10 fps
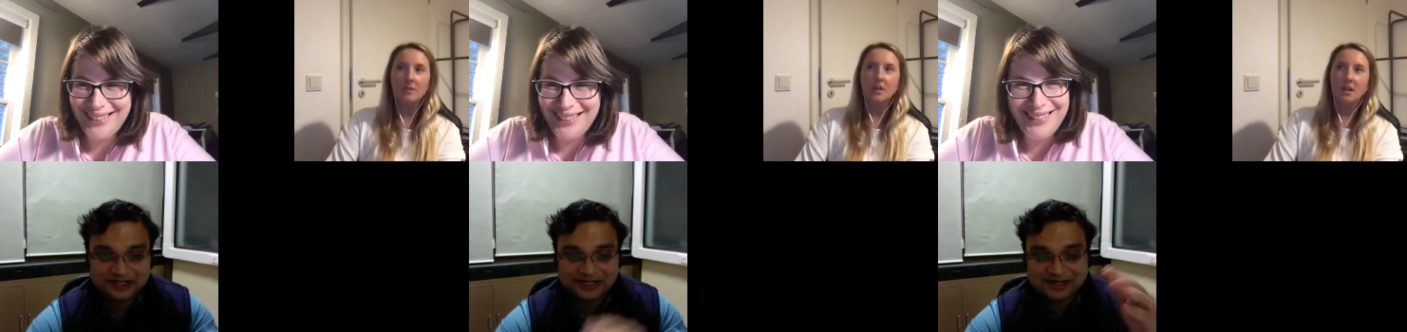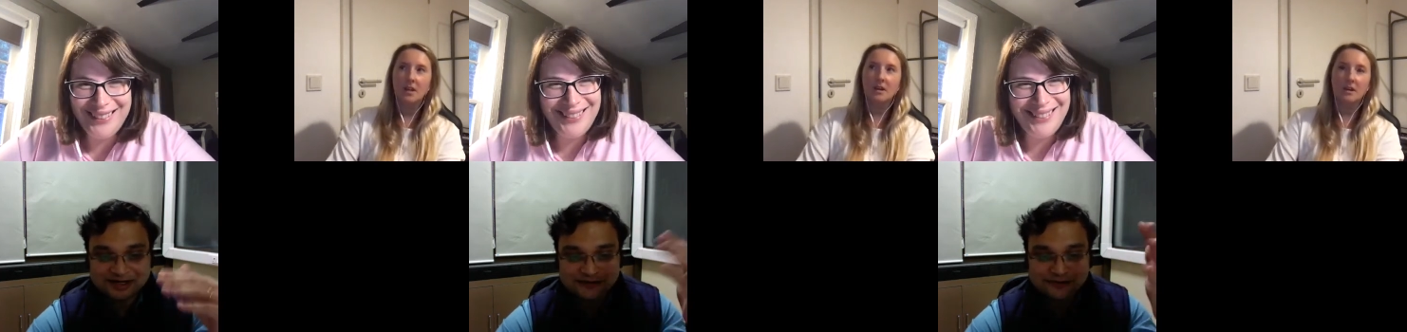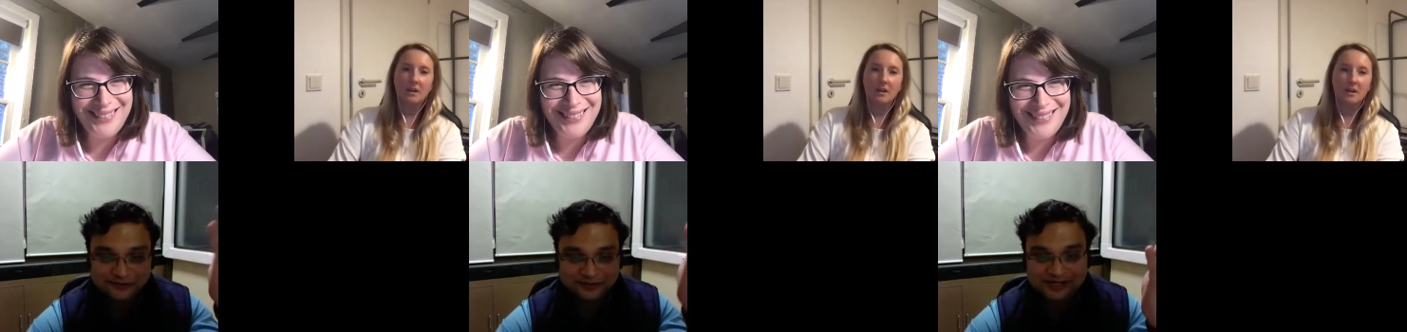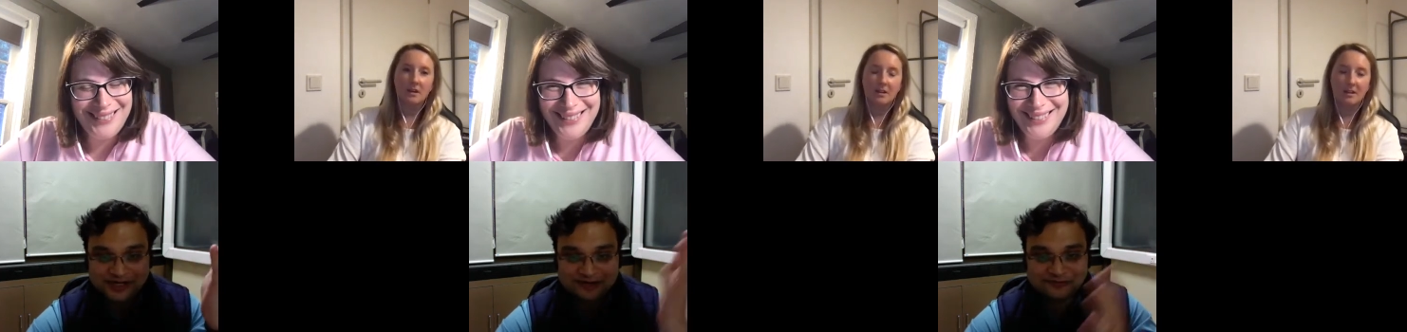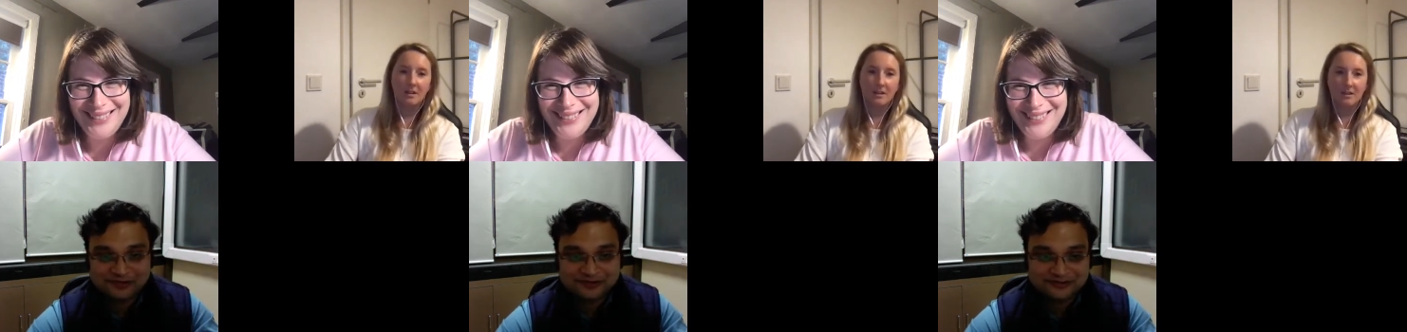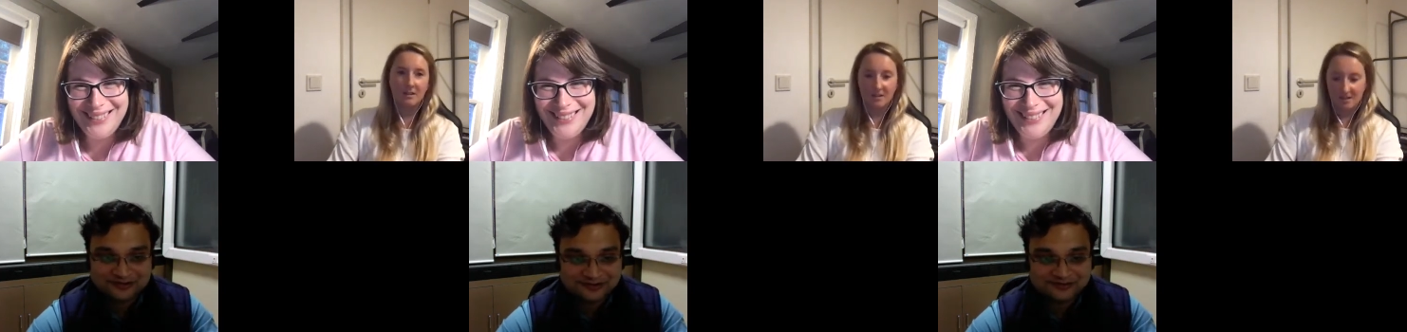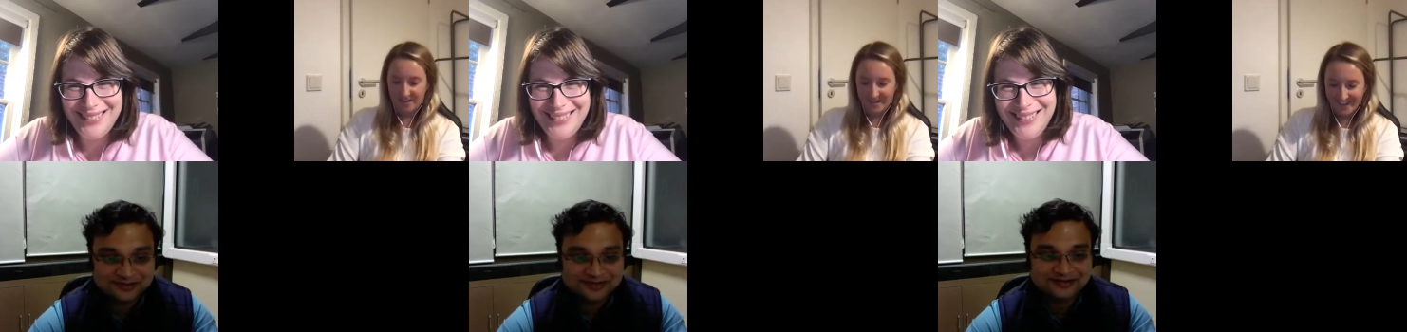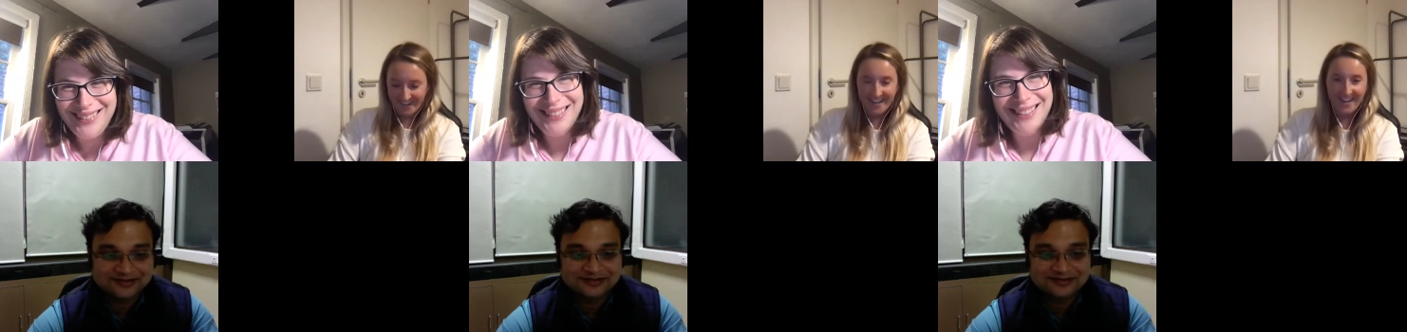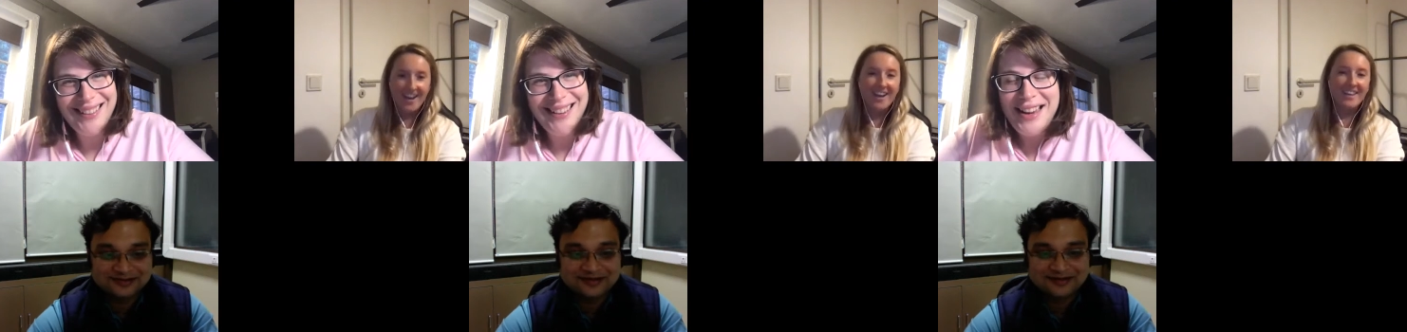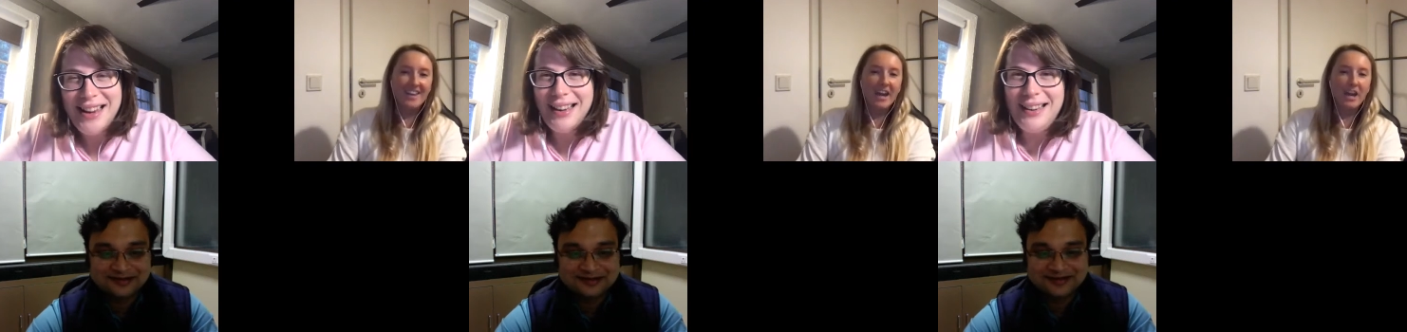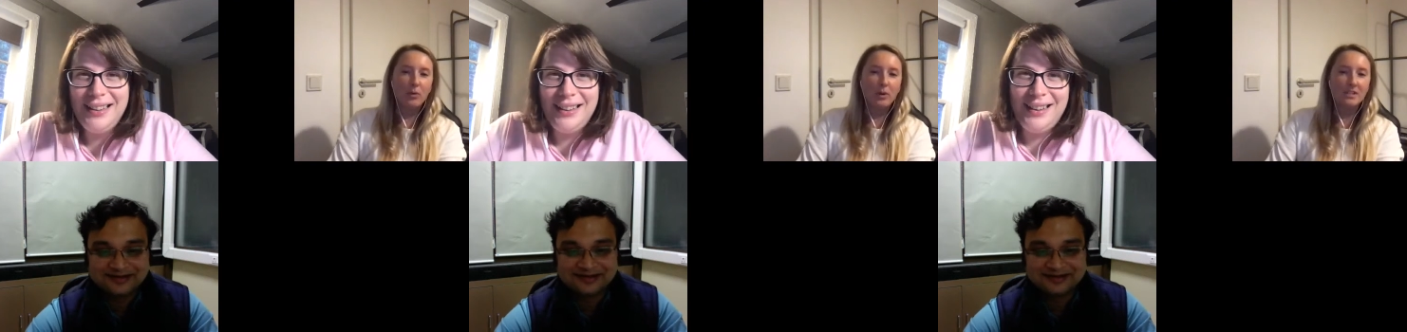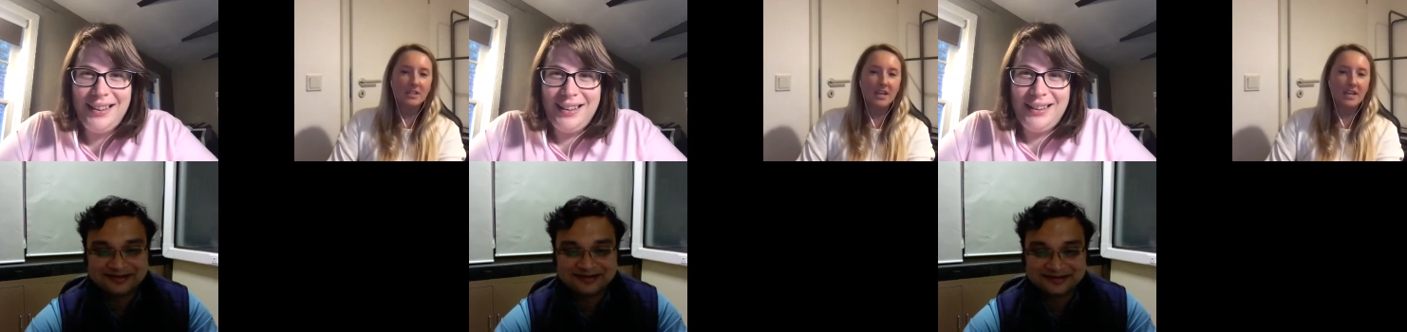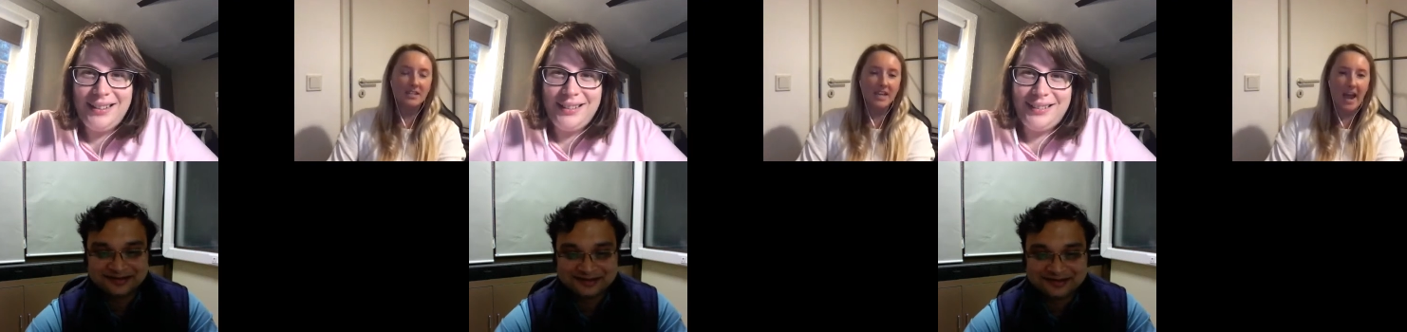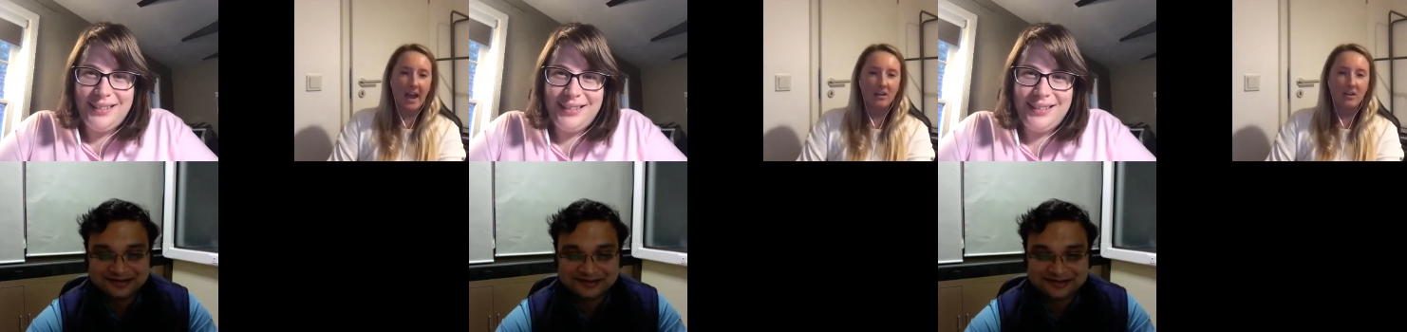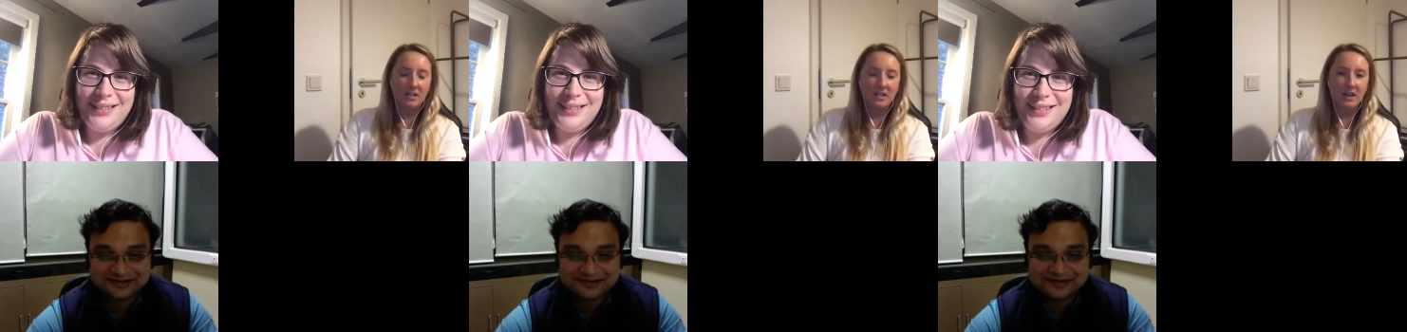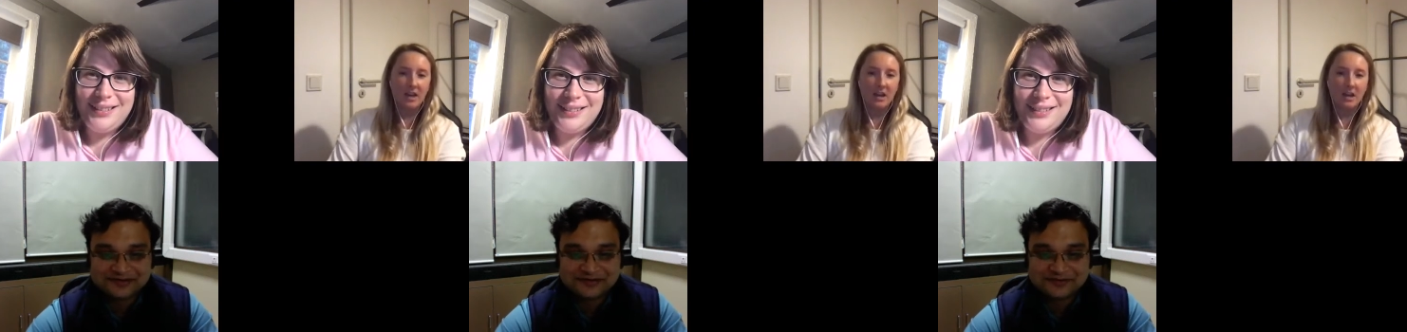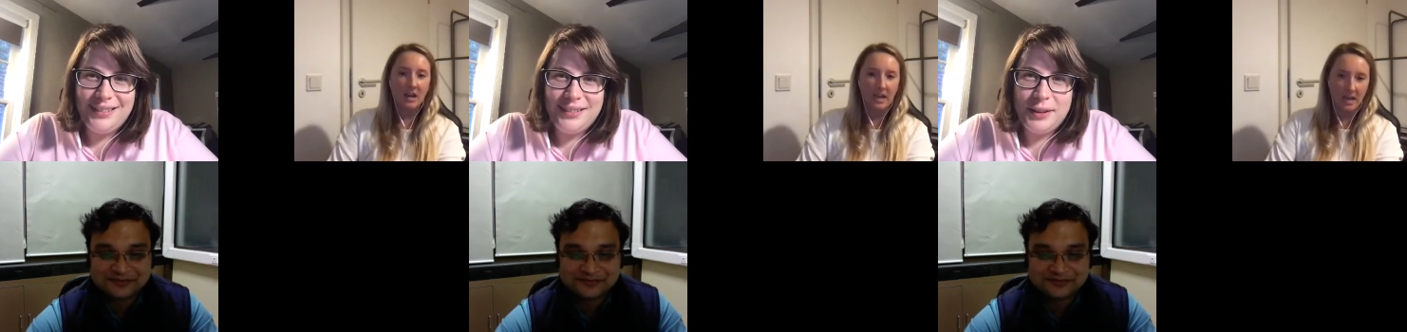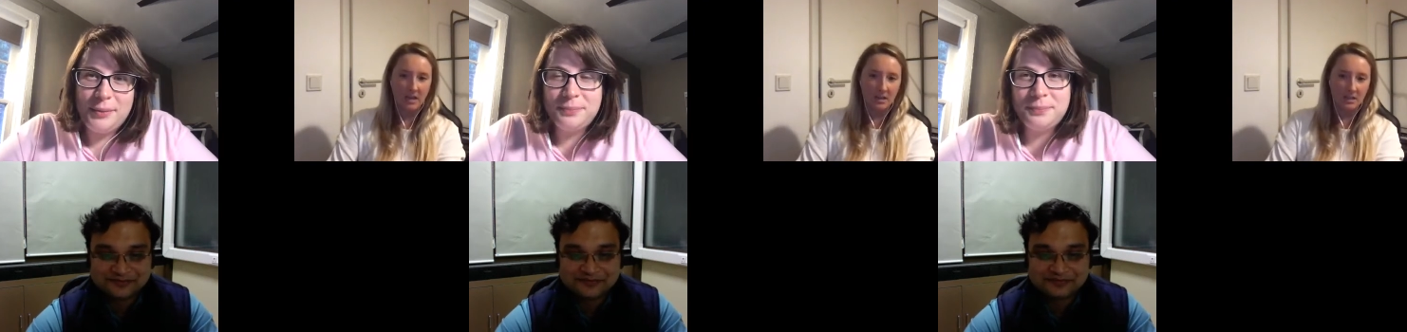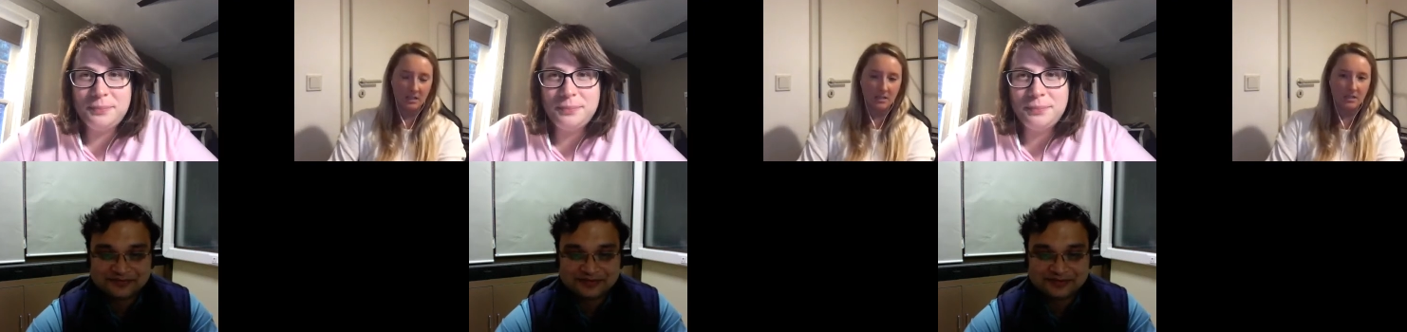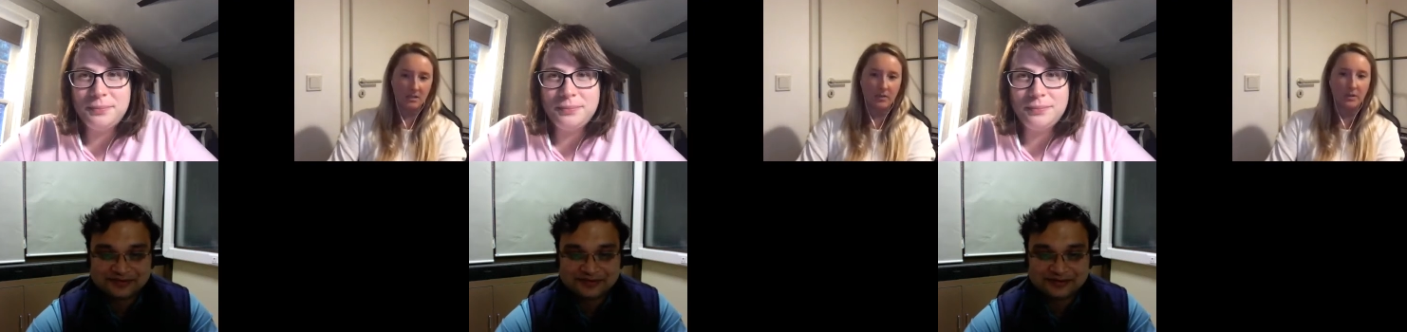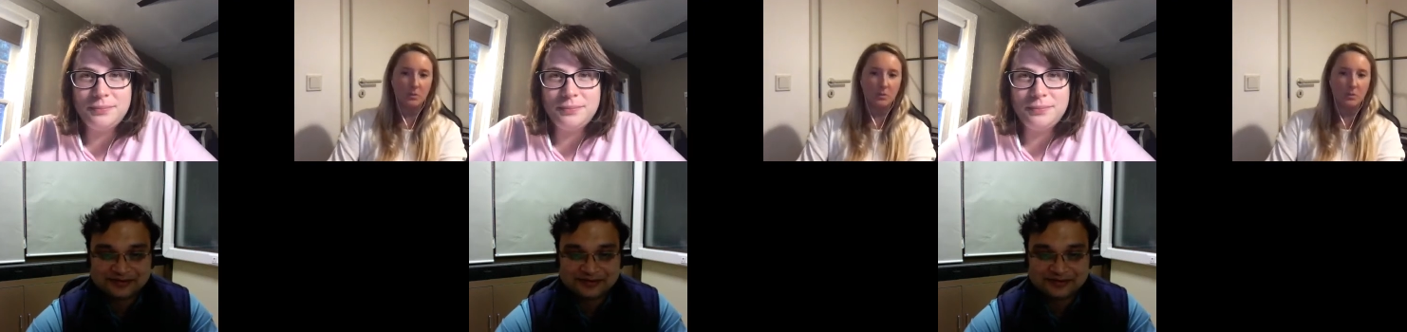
Speaker 1: Tier 2 or tier 1 or something like that.
Speaker 2: Yeah, I will say to add on to that, again, this is a difference